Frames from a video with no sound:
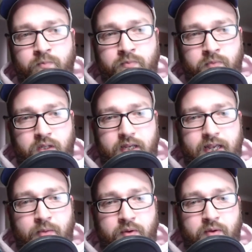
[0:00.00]
And
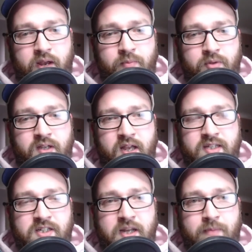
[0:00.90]
we were able to kind of
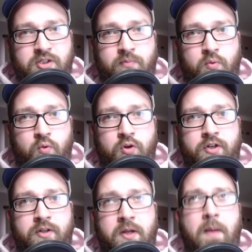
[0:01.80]
establish a board,
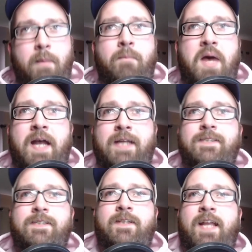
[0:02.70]
but
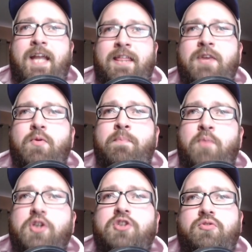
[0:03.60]
like I think we
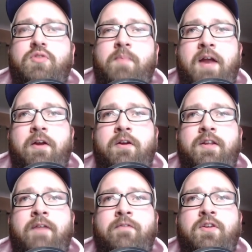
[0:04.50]
pushed through the Baron and
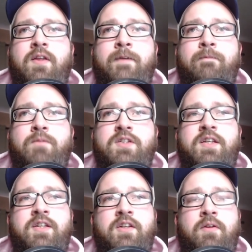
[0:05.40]
everything because he
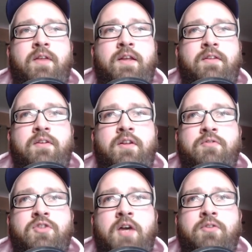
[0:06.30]
ended on like, you know,
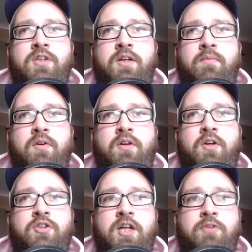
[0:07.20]

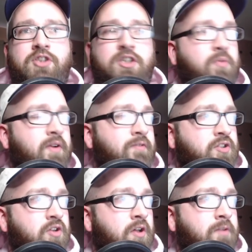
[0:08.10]
Xiaoxi or whatever it's
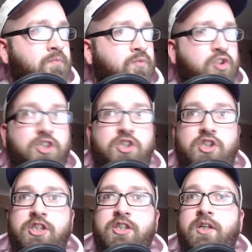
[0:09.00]
called,
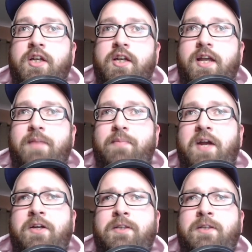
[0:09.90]
Chi and Baron.